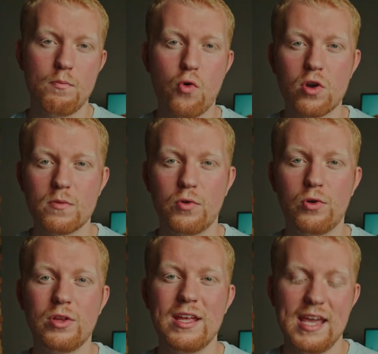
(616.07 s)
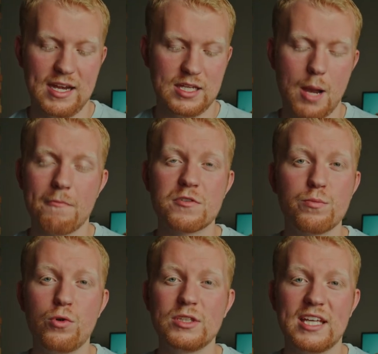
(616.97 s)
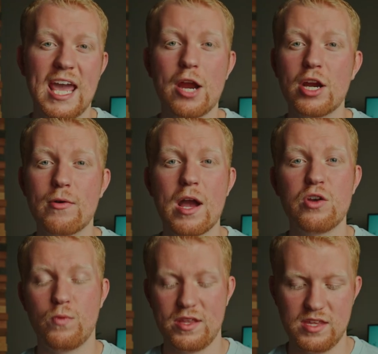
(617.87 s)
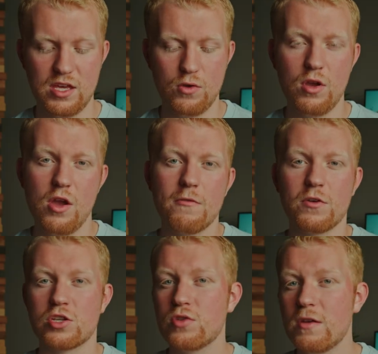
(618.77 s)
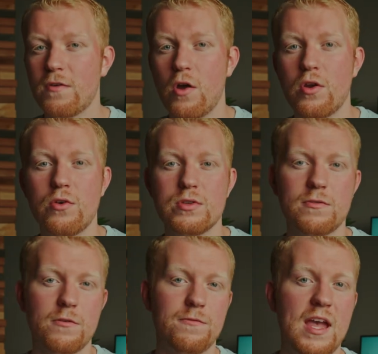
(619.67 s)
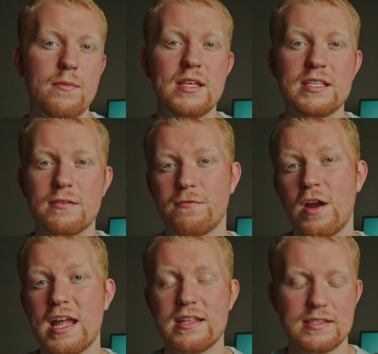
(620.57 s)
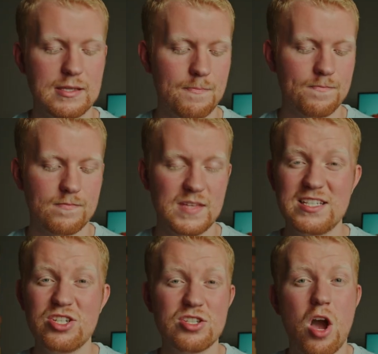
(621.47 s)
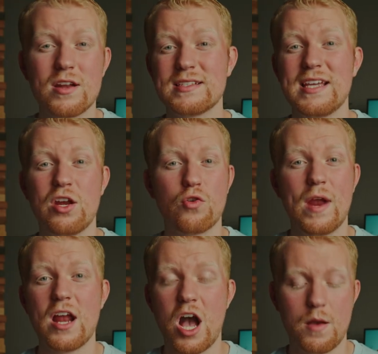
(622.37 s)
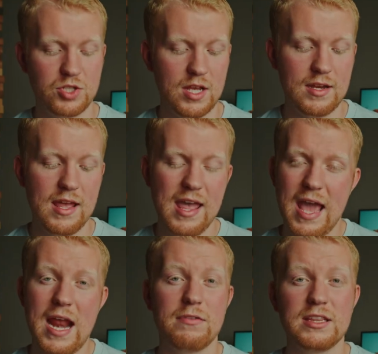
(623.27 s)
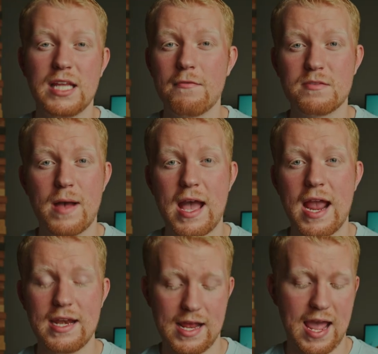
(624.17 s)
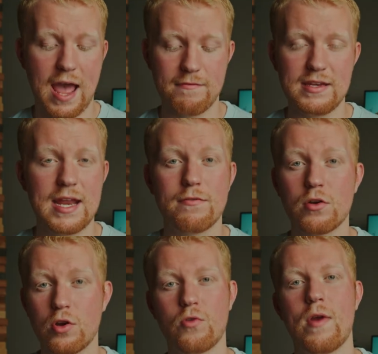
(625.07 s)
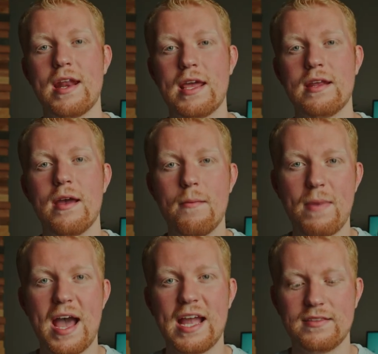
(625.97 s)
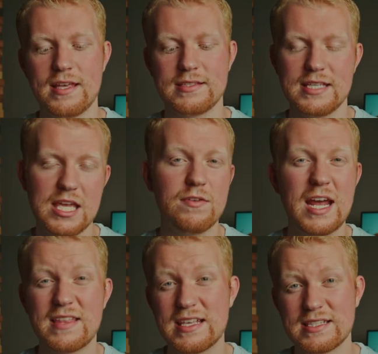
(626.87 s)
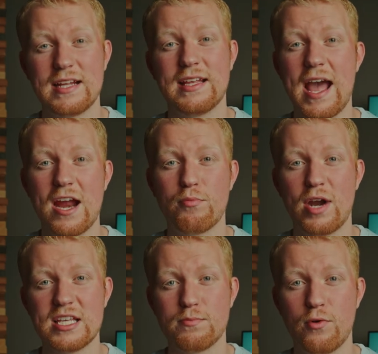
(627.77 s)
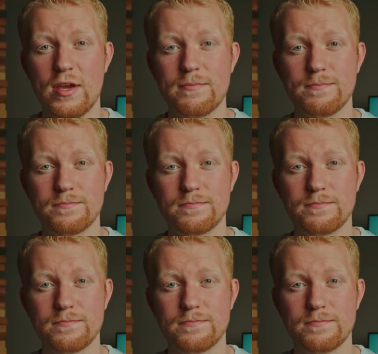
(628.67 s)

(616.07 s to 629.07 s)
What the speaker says: portable, and comfortable to carry around with you for street photos, for families and friends, this is just honestly a great option, and I've loved mine, and I have never regretted buying this, even at that slightly higher price point.